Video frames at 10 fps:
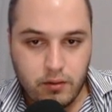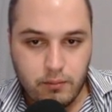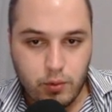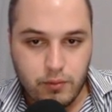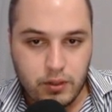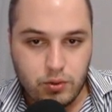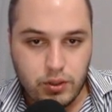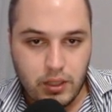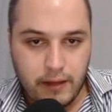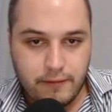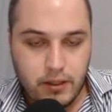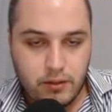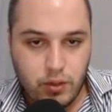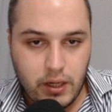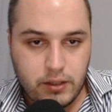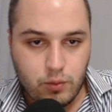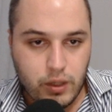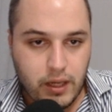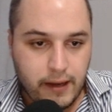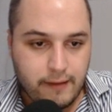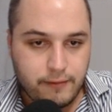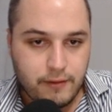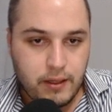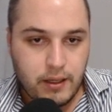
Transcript: moving to the left and right, we have